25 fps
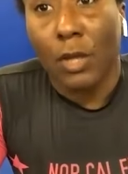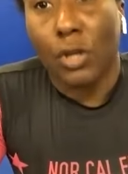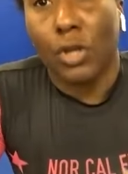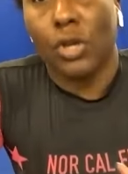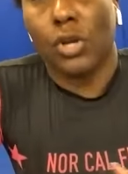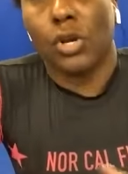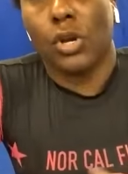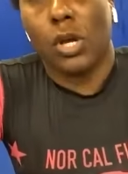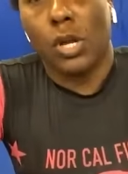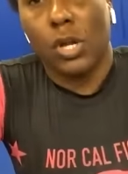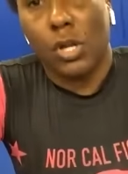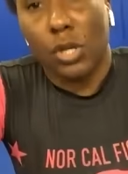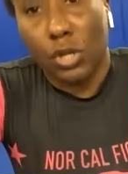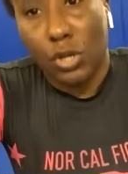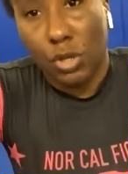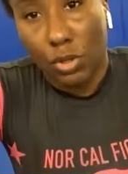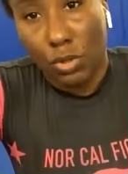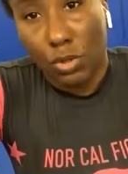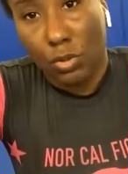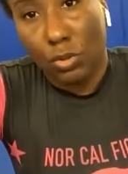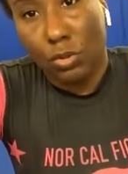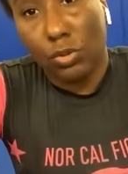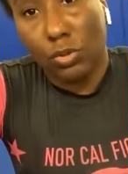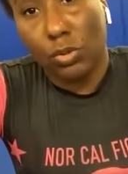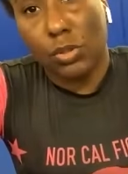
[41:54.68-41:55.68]
you're gonna
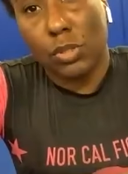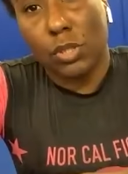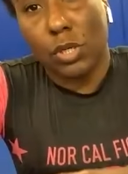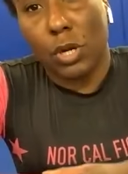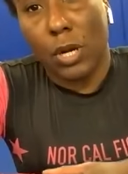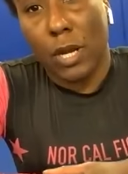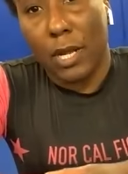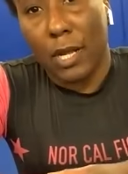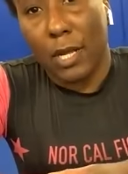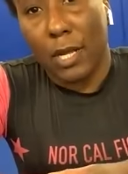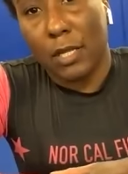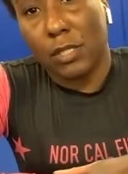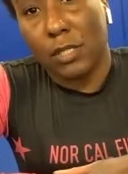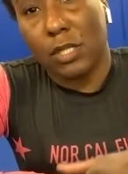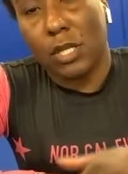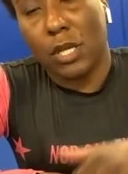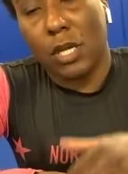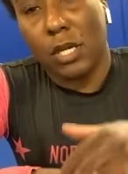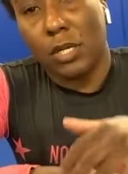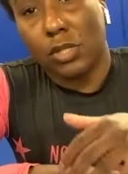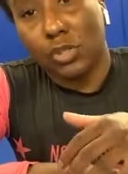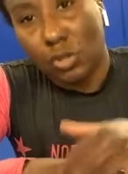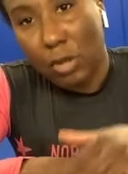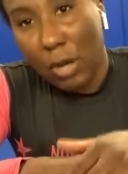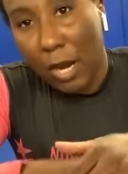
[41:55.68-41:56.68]
use your hands
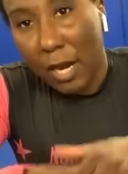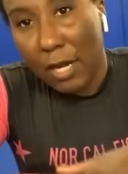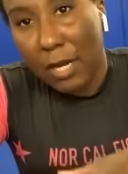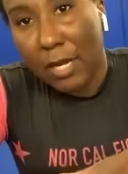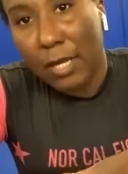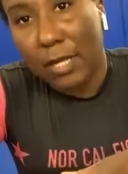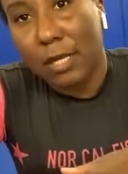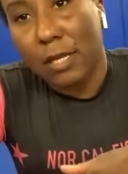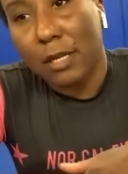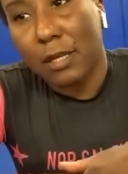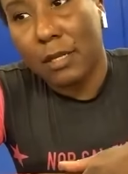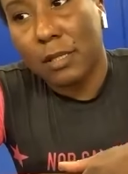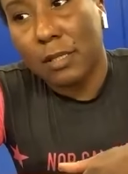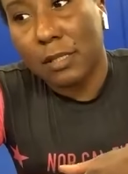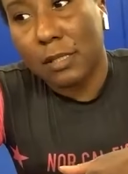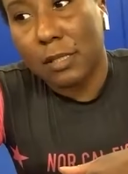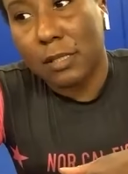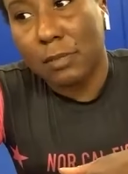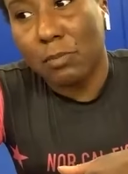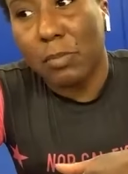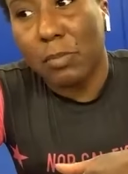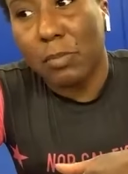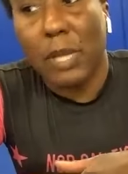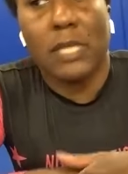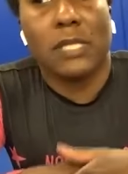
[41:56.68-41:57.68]
to try to
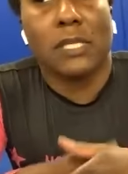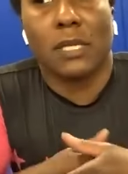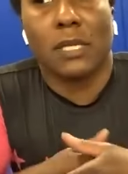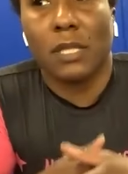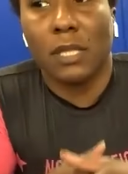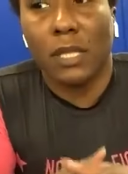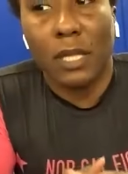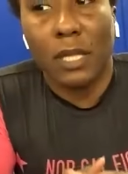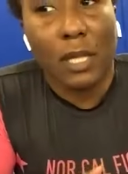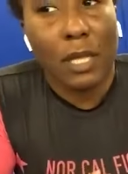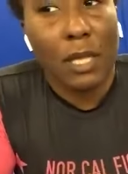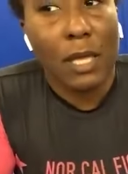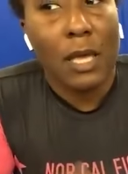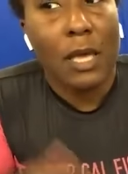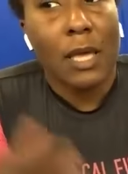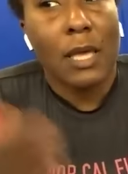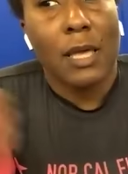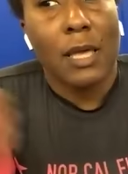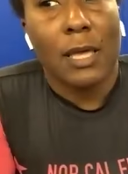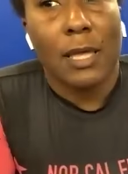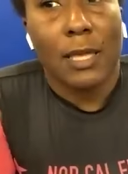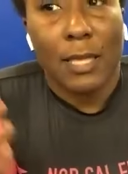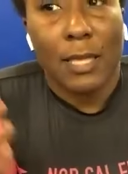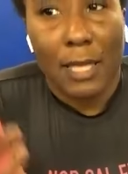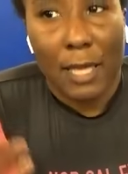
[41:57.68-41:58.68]
basically
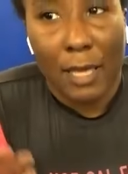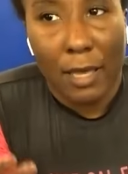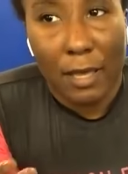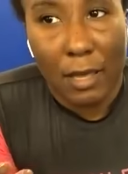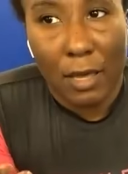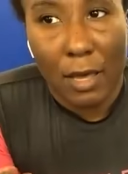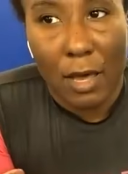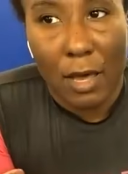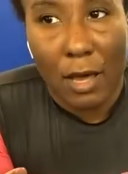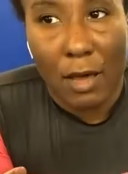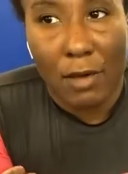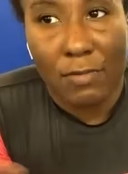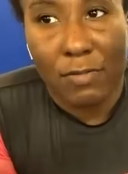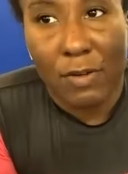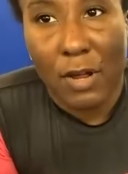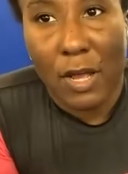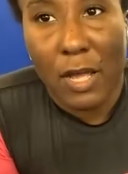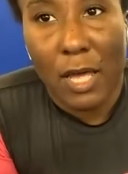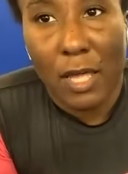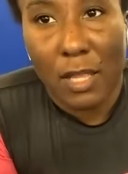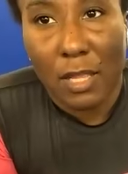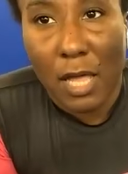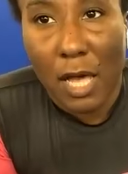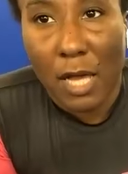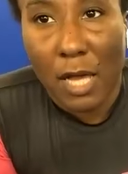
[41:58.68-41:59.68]
get a front
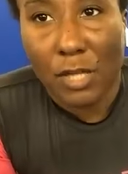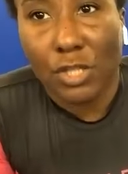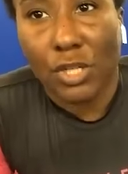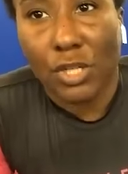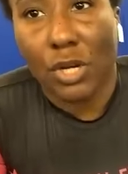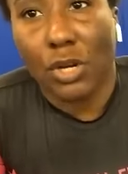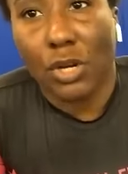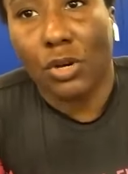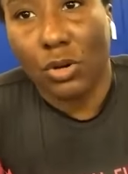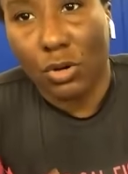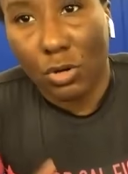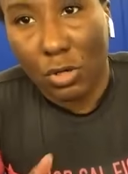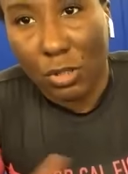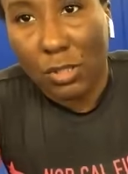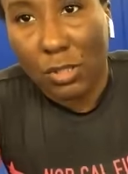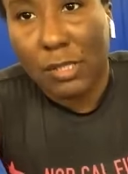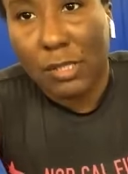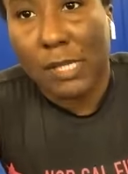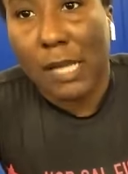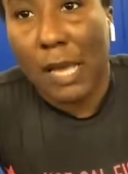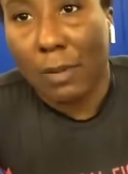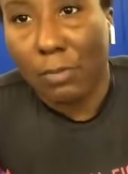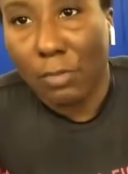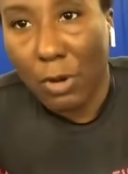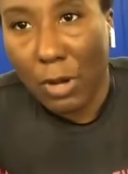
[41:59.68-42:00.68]
headlock choke or
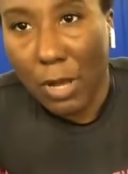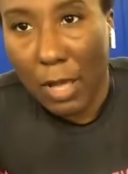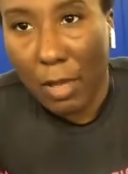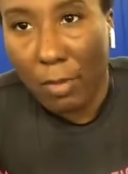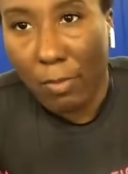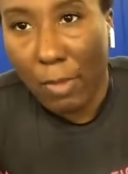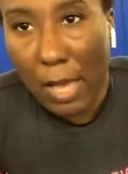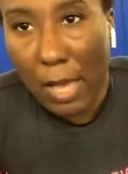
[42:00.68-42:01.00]
snap her head